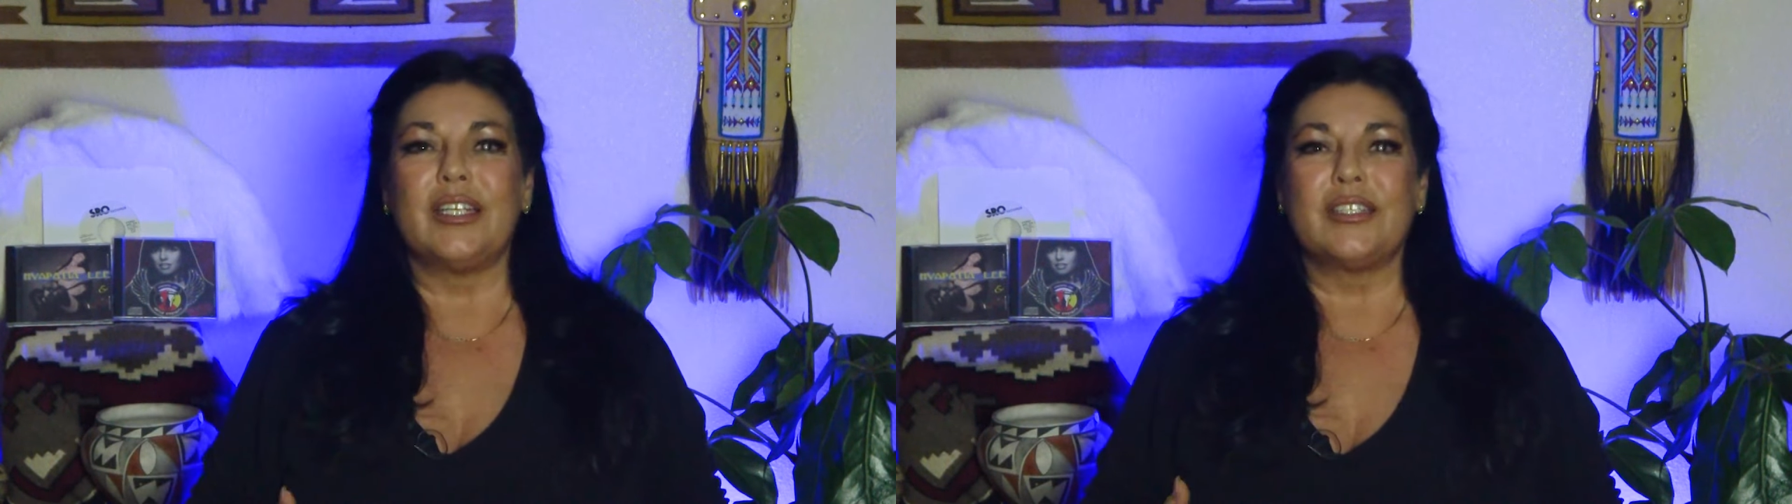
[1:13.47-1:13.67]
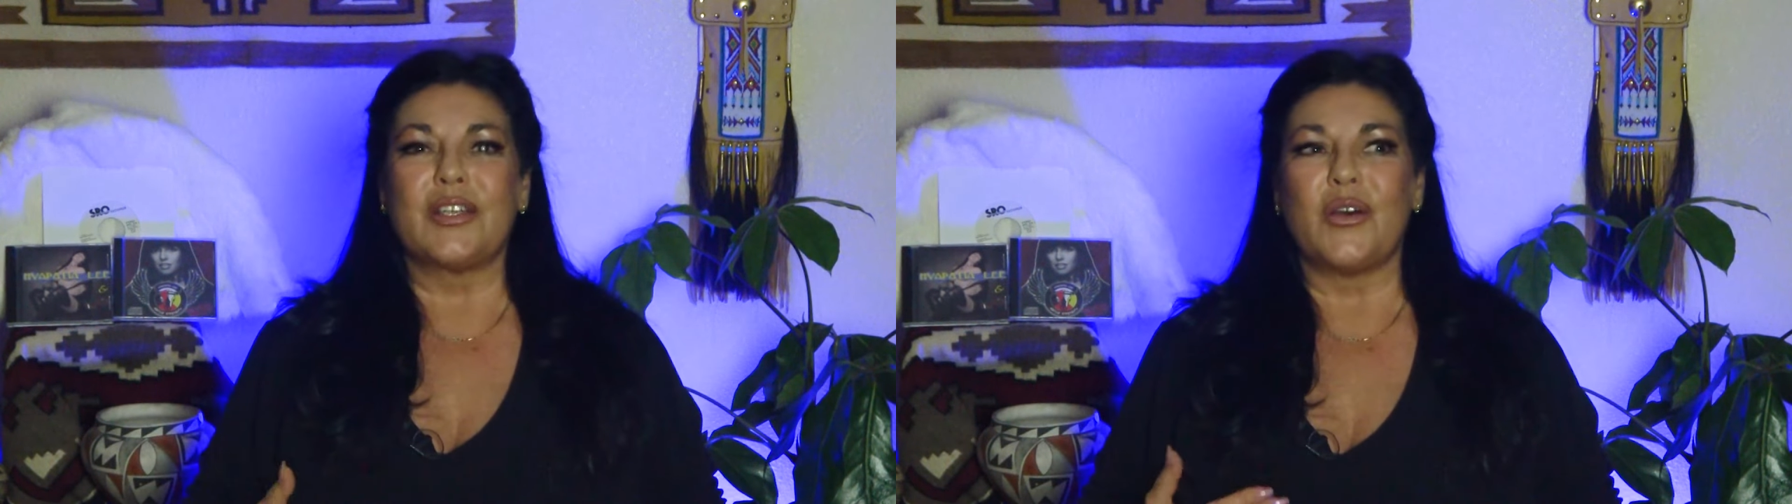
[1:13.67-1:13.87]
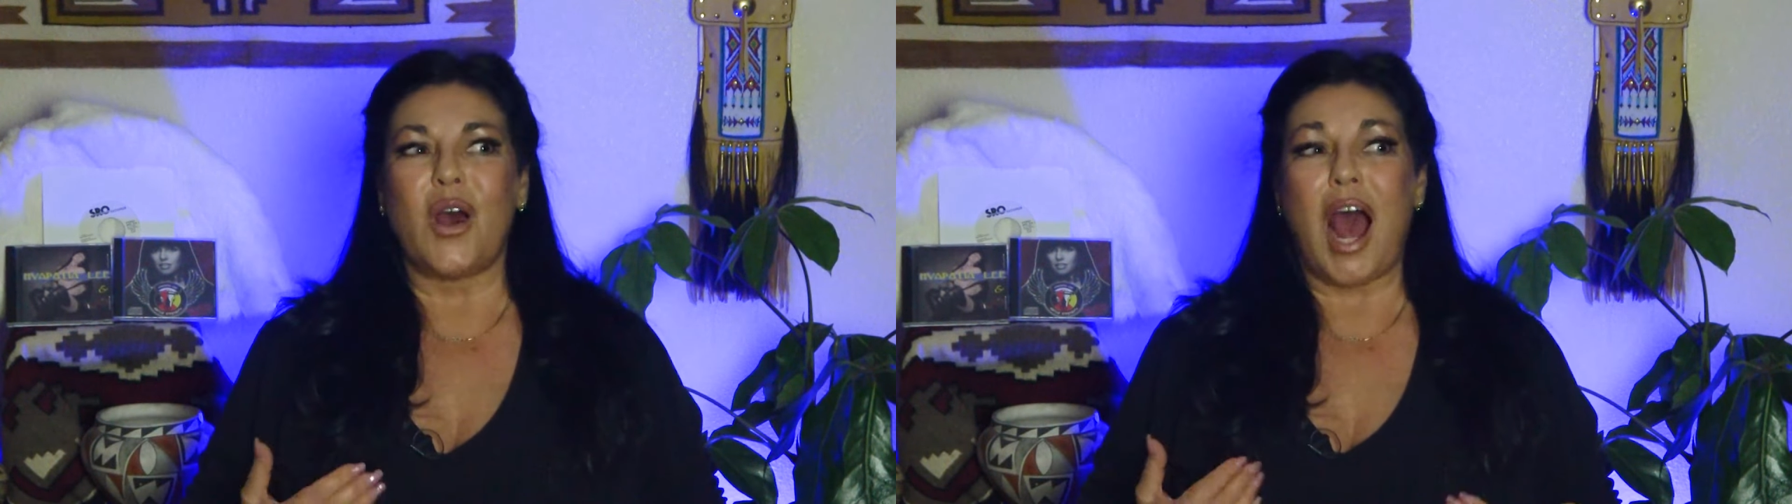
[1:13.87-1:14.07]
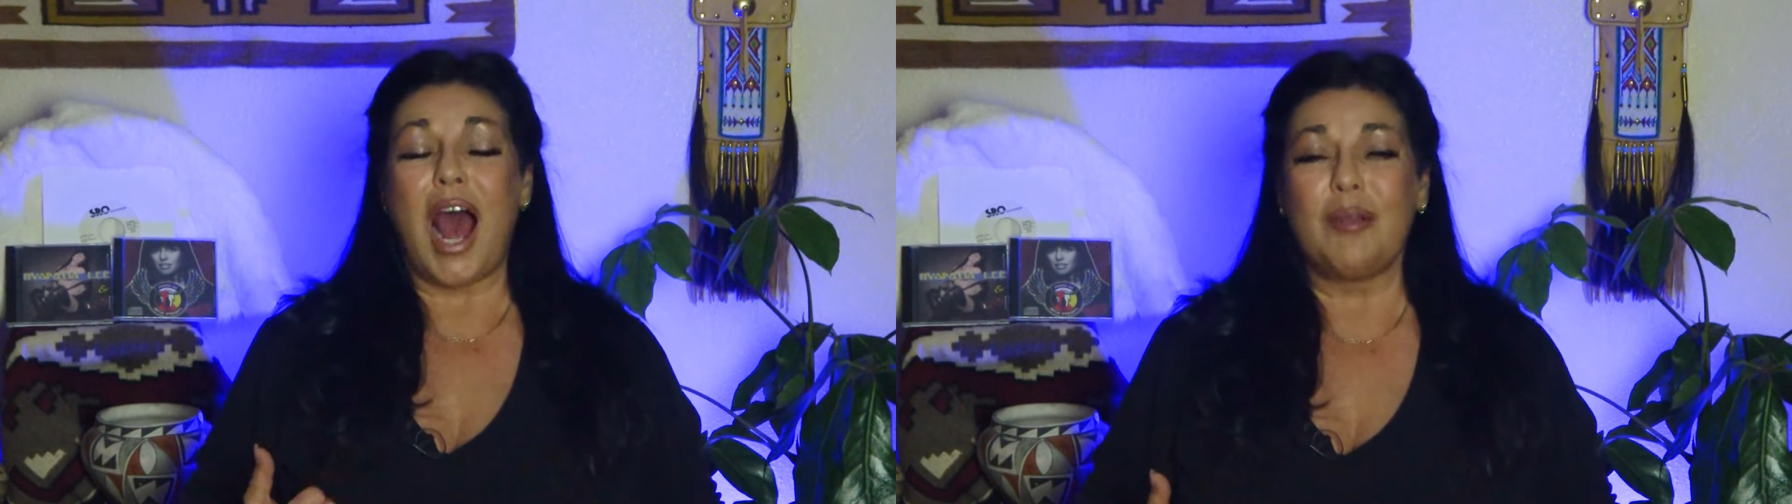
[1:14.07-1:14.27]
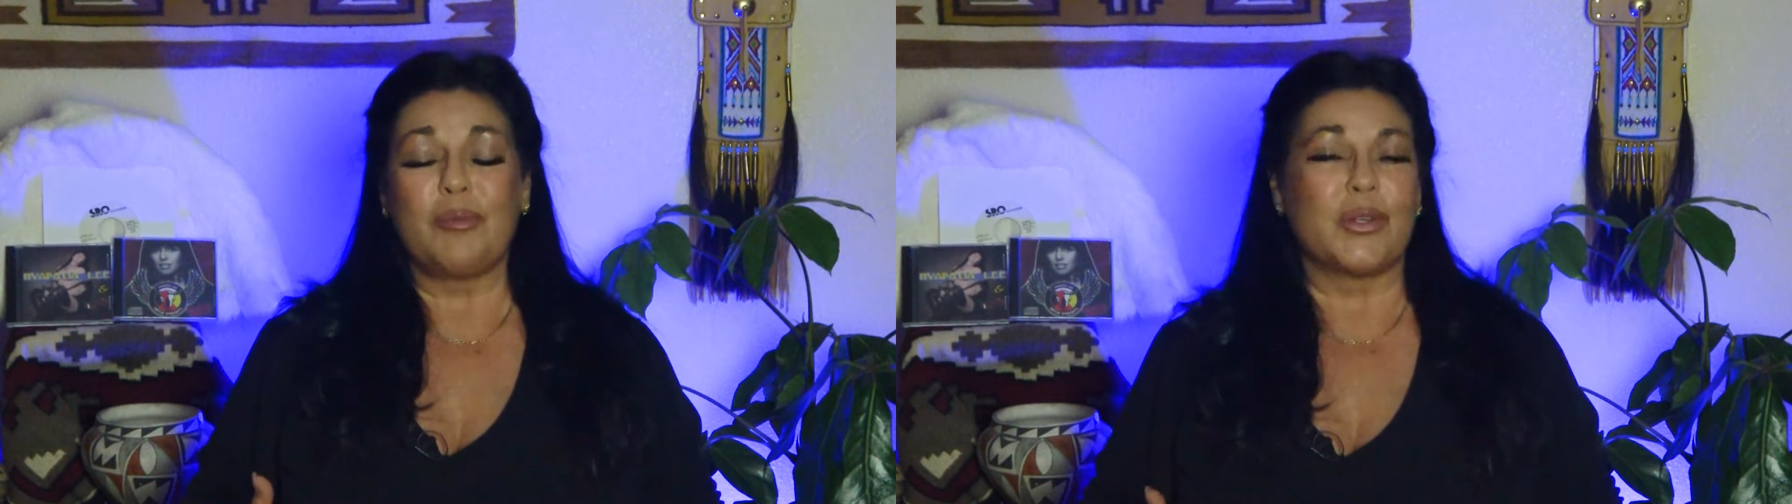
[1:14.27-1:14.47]
so
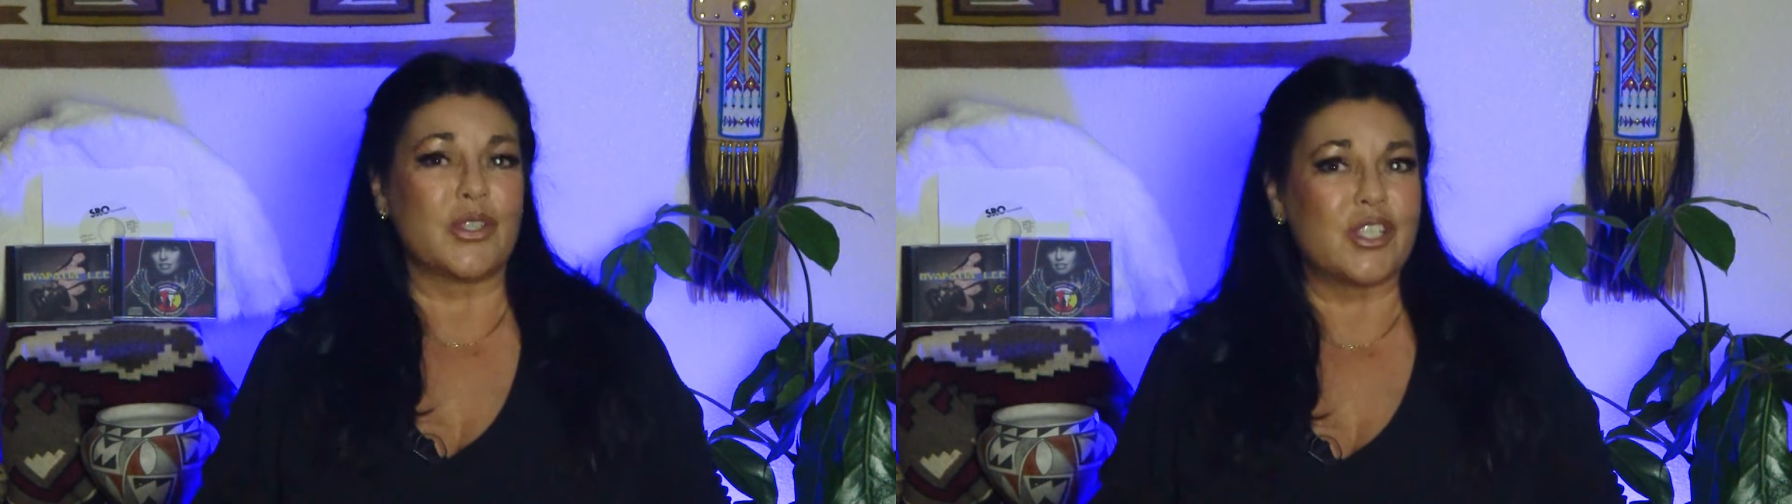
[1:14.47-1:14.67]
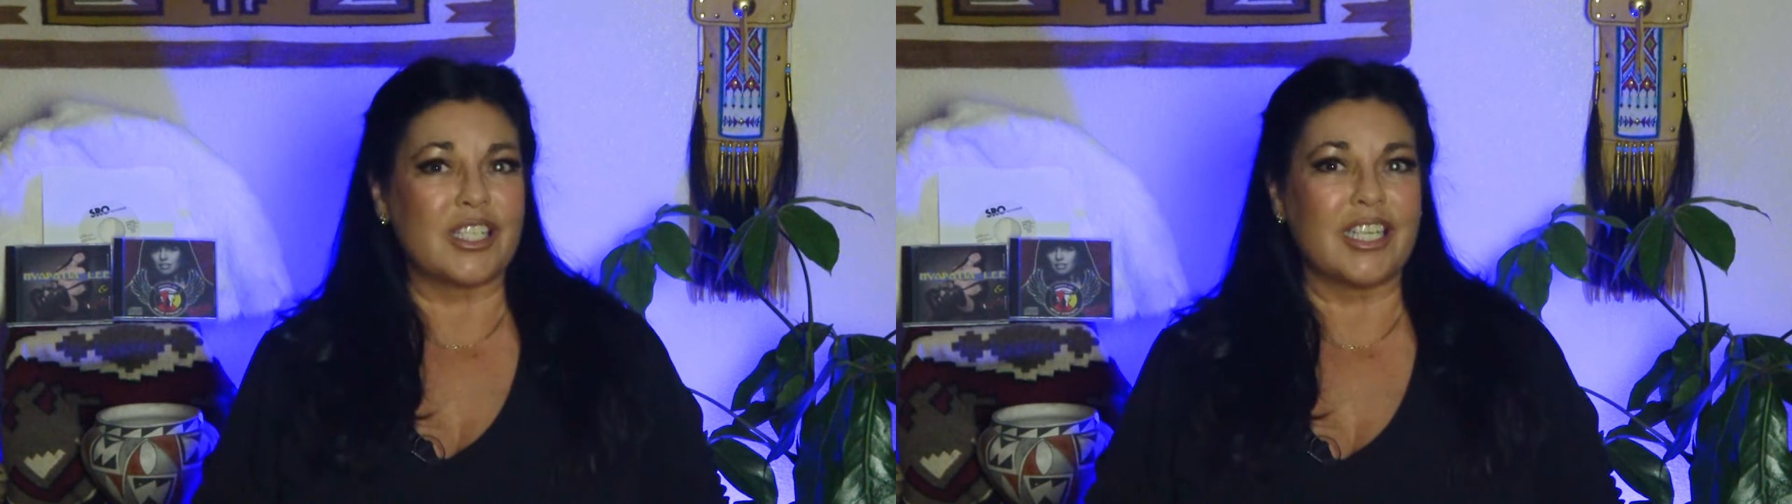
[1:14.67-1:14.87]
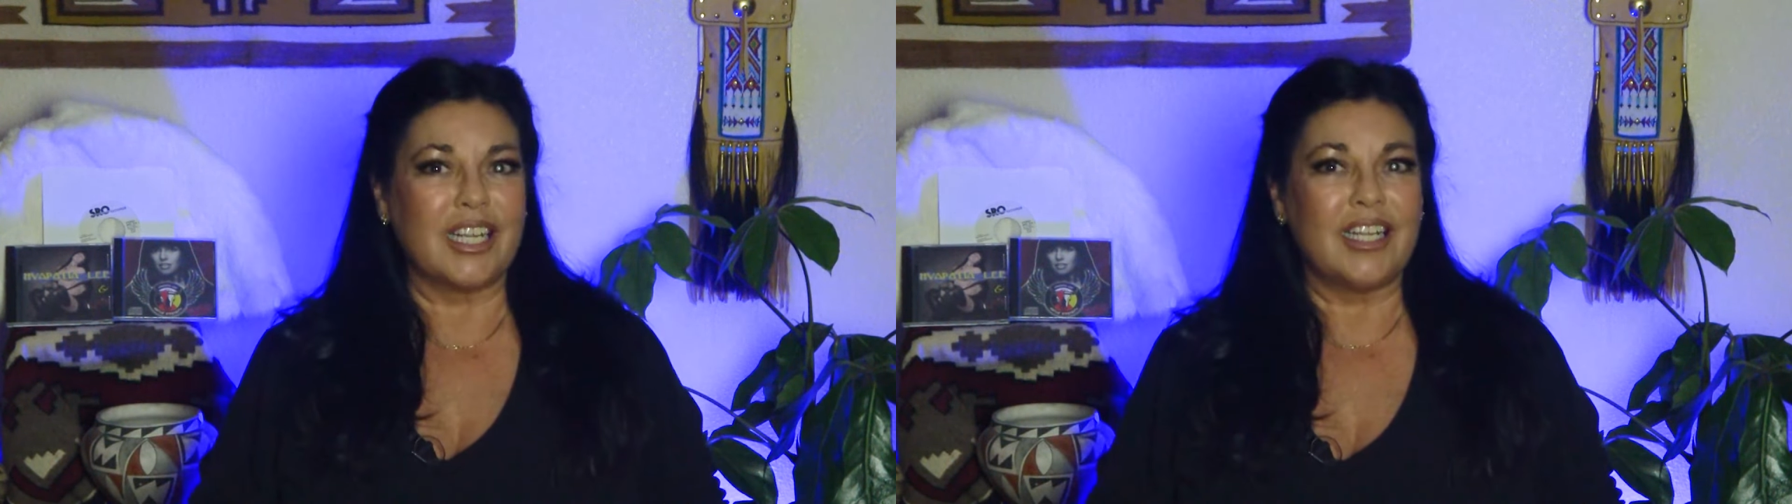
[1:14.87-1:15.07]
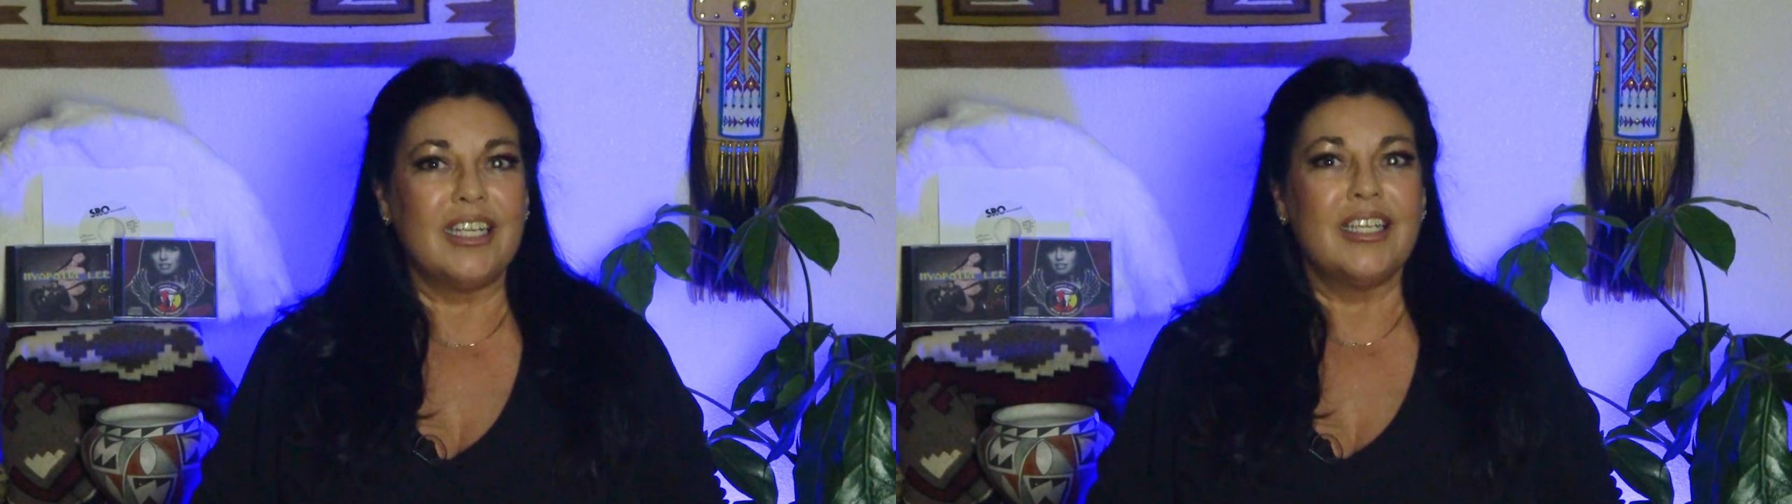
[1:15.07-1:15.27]
I personally